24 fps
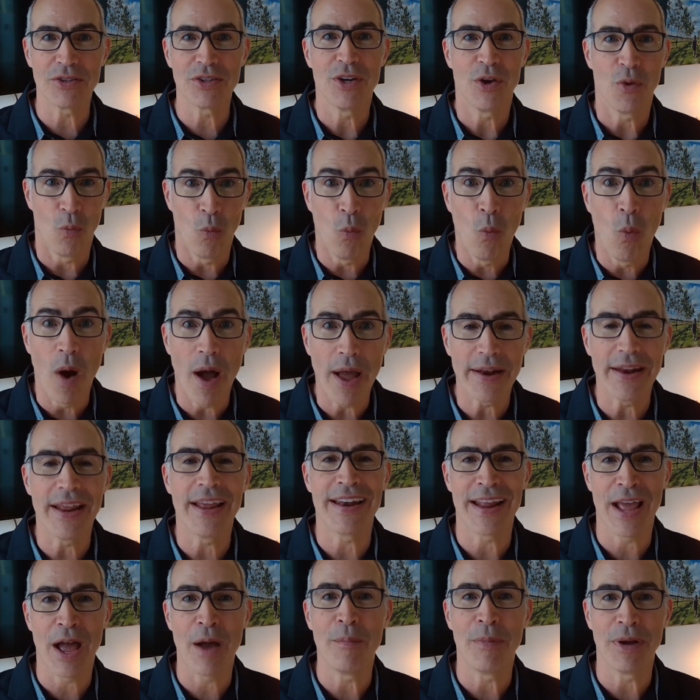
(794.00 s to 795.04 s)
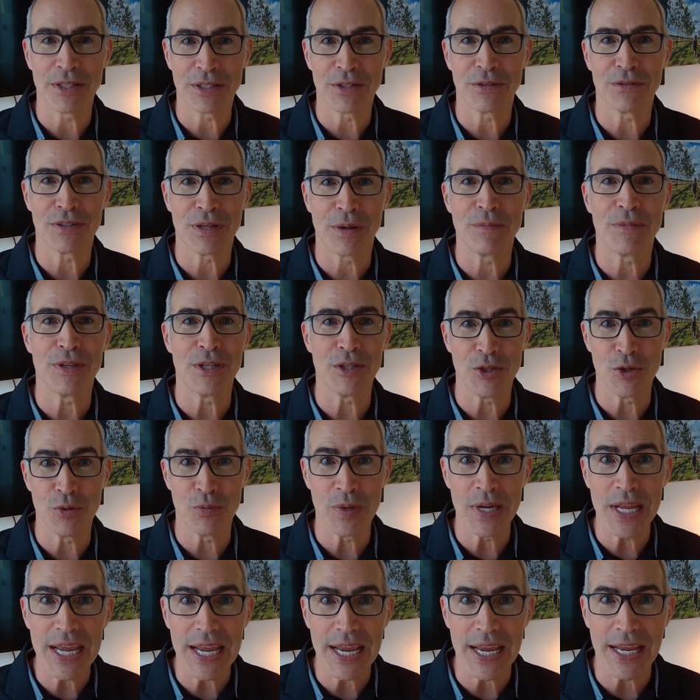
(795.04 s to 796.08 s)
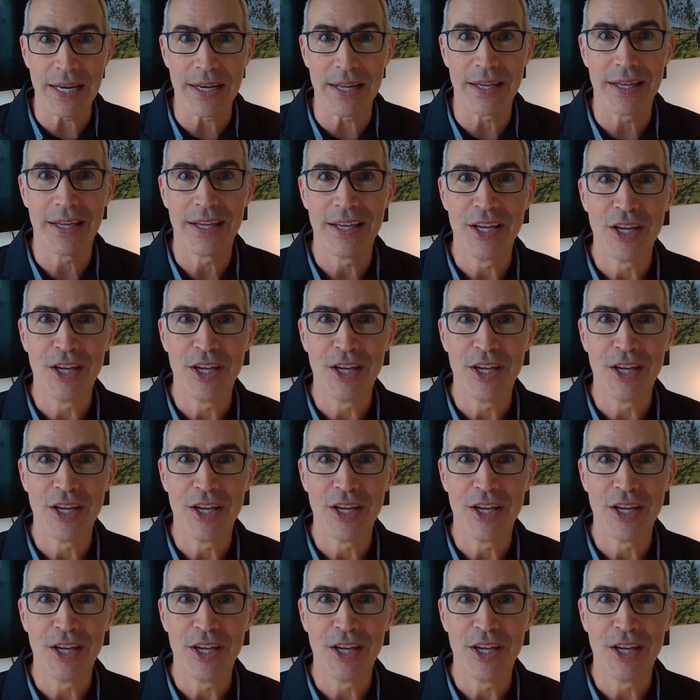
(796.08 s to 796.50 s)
what and how much of something you need